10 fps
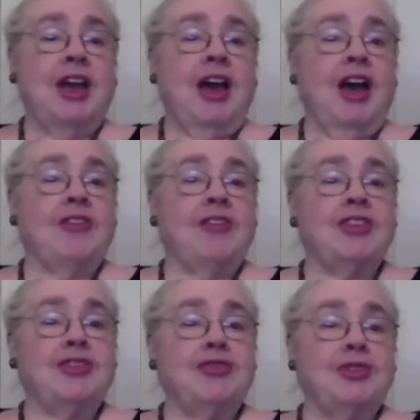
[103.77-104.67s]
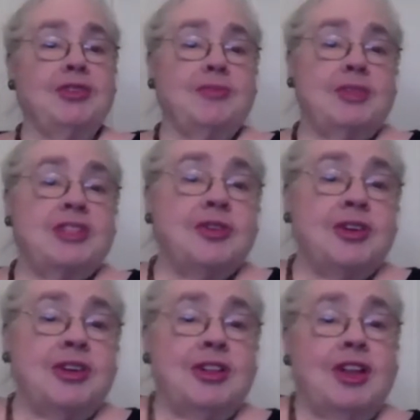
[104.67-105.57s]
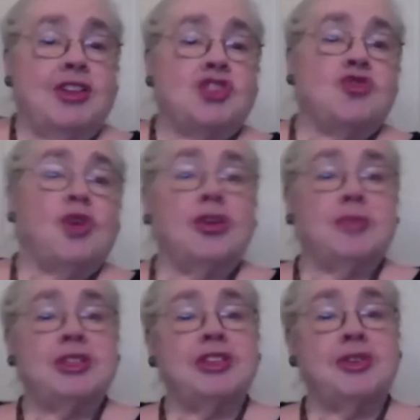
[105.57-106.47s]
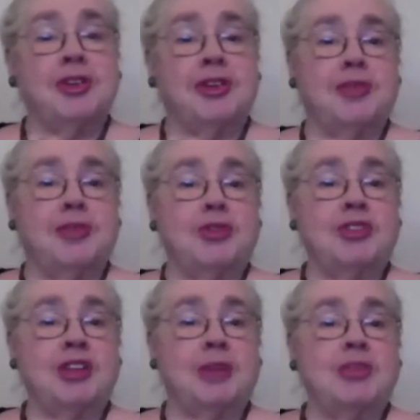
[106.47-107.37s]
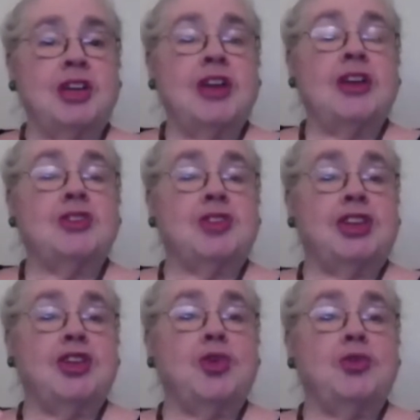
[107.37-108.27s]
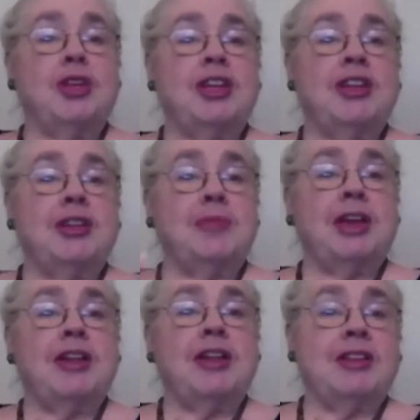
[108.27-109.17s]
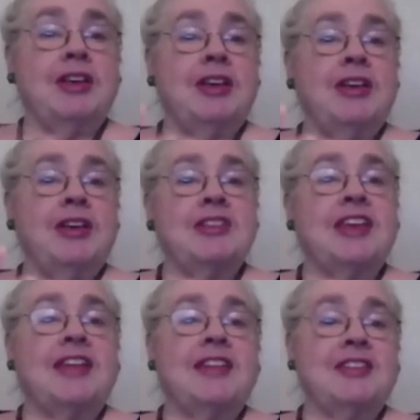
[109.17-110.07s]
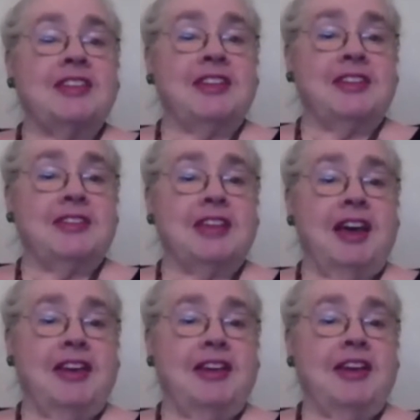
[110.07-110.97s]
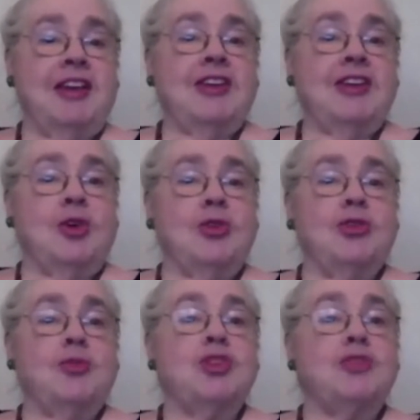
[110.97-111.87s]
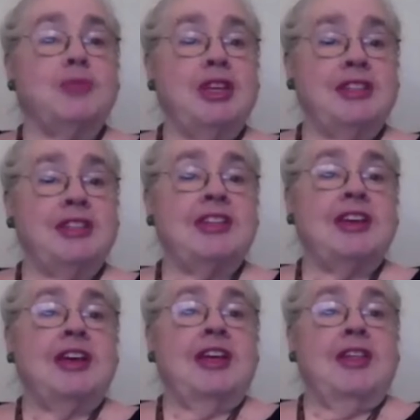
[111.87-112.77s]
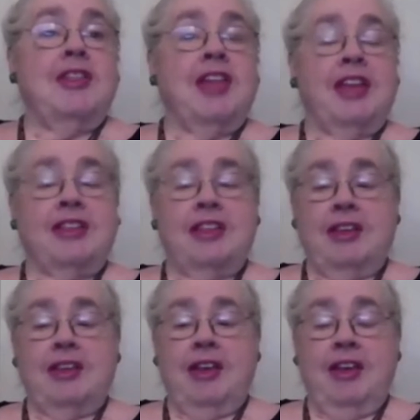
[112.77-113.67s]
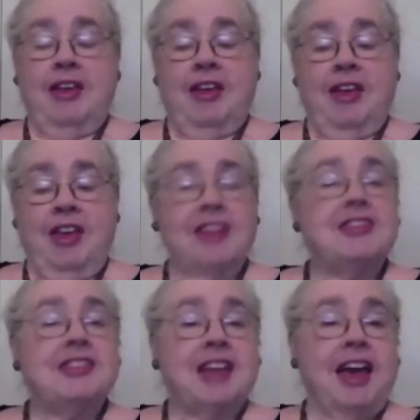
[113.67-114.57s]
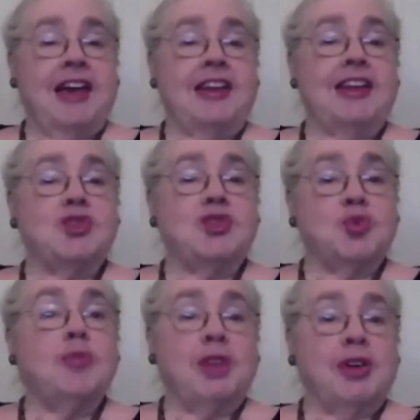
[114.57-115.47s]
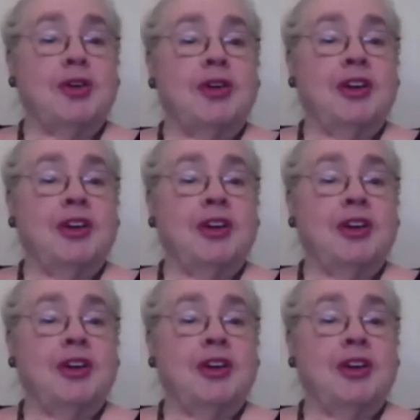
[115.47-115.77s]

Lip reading: of a different material, a stronger material than most tubs. So they don't need the metal skeleton inside to hold them, which means that the inside is roomier,